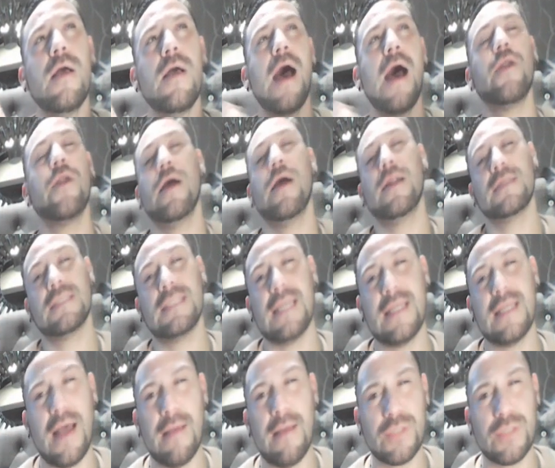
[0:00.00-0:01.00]
I don't know how to say
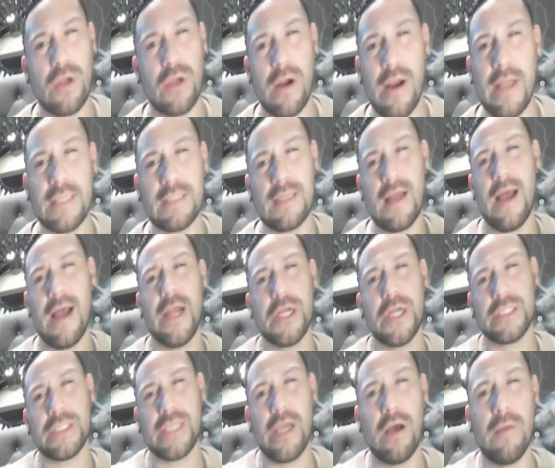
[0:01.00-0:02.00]
that, I'm sorry, it's not higher
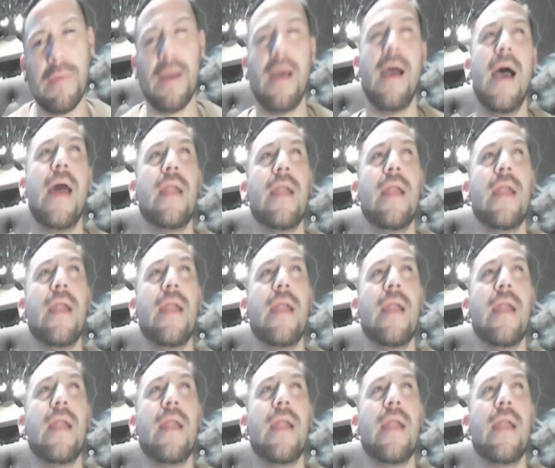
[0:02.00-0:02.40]
scale, but at